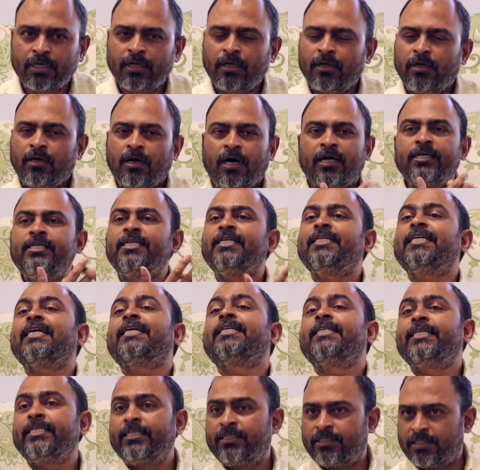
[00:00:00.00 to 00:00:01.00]

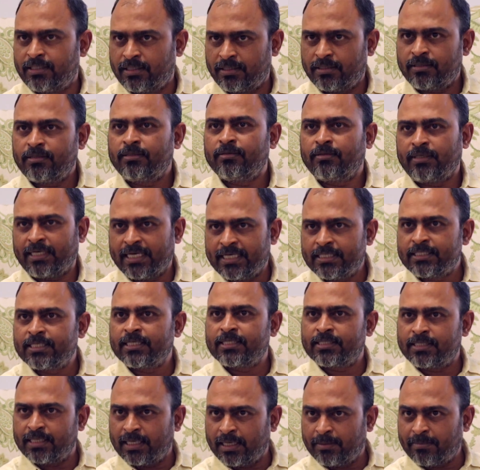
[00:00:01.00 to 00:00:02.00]
undetected
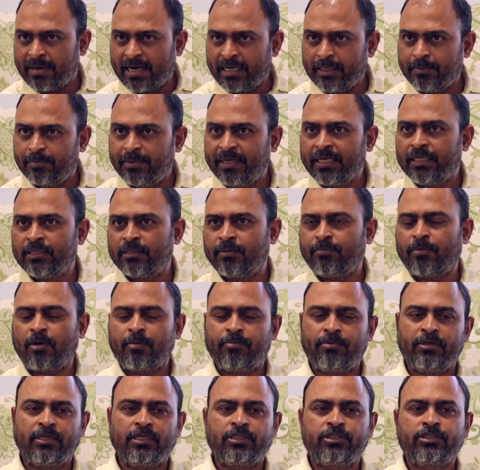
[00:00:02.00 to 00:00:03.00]
cases there might be in the
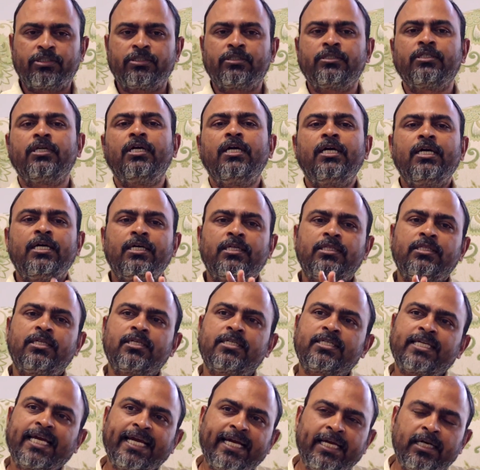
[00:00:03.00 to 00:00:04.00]
population. The
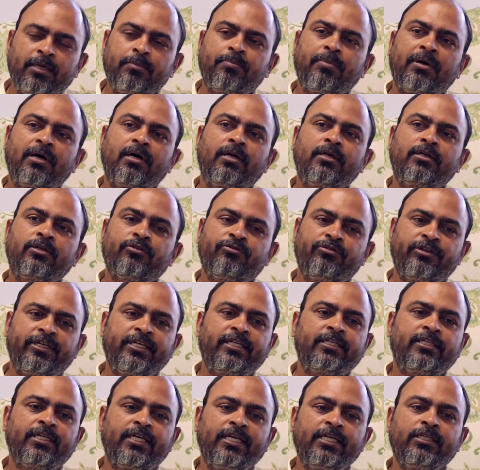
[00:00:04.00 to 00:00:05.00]
second part of
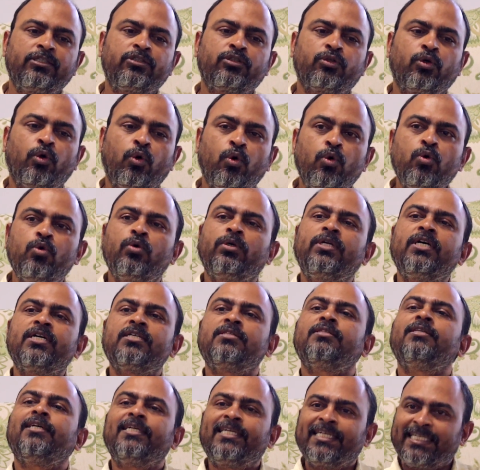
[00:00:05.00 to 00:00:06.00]
it is who does
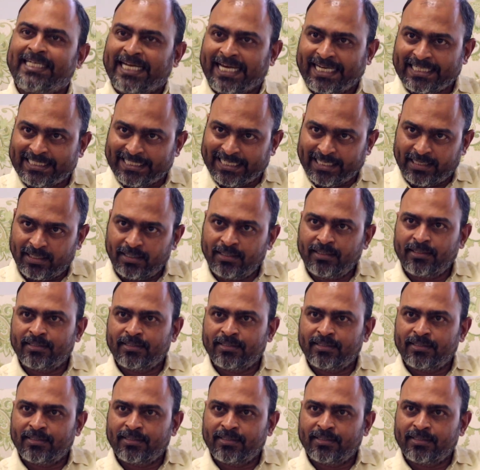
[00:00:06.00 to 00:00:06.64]
the detecting,